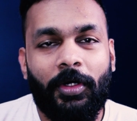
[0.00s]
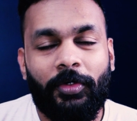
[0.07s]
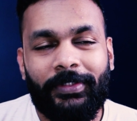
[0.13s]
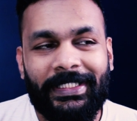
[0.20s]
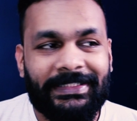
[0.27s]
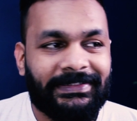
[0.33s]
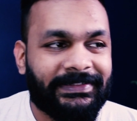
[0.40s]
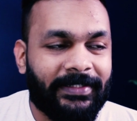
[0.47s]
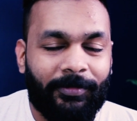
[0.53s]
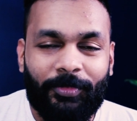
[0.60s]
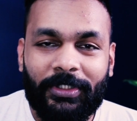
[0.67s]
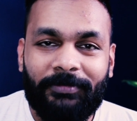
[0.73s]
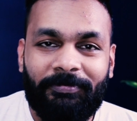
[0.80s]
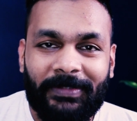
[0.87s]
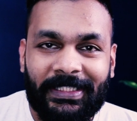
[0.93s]
Okay,
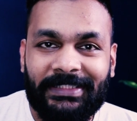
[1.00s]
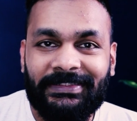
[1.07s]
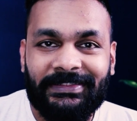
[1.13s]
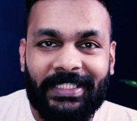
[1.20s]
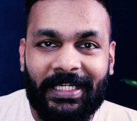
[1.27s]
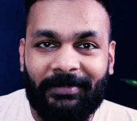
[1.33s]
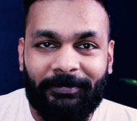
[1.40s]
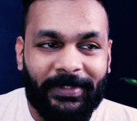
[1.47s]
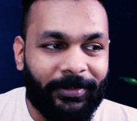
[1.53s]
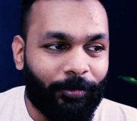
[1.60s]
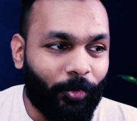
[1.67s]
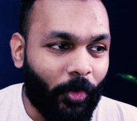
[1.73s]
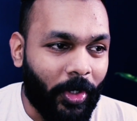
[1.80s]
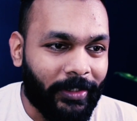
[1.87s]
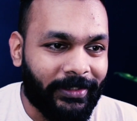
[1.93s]
someone please tell me
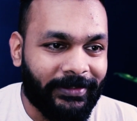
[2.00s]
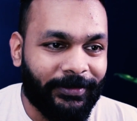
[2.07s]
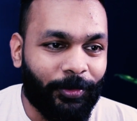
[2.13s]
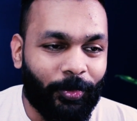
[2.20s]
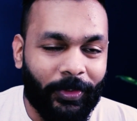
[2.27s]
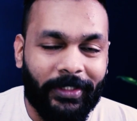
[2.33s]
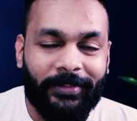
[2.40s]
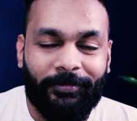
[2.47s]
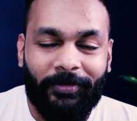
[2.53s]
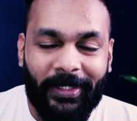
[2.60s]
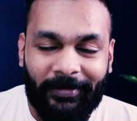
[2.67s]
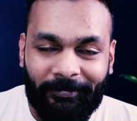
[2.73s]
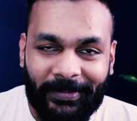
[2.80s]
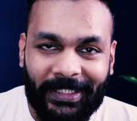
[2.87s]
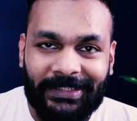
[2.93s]
what the word
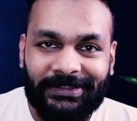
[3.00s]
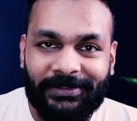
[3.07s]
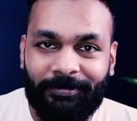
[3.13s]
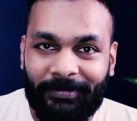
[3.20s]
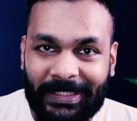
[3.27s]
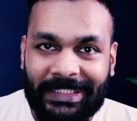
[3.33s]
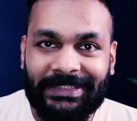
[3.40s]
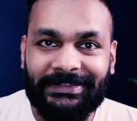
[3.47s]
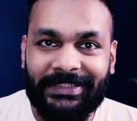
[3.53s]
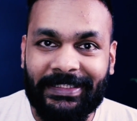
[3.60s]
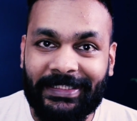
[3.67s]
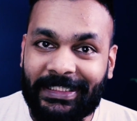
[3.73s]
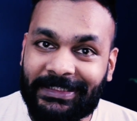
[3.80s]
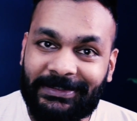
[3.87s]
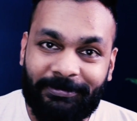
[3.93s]
vibration means
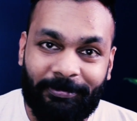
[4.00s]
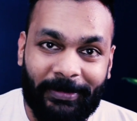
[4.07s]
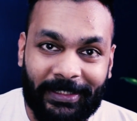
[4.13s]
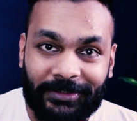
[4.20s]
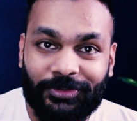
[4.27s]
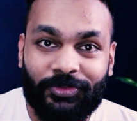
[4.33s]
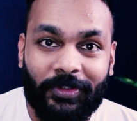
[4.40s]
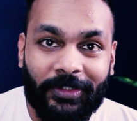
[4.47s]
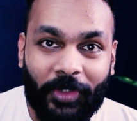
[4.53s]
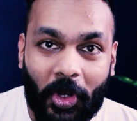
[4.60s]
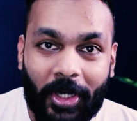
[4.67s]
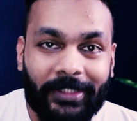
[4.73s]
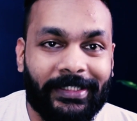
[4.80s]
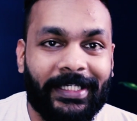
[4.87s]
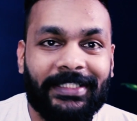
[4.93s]
in the spiritual
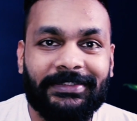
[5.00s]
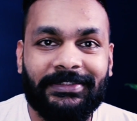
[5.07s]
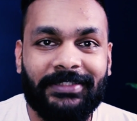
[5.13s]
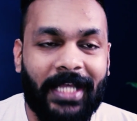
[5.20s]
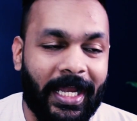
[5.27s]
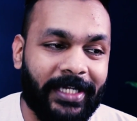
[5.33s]
context.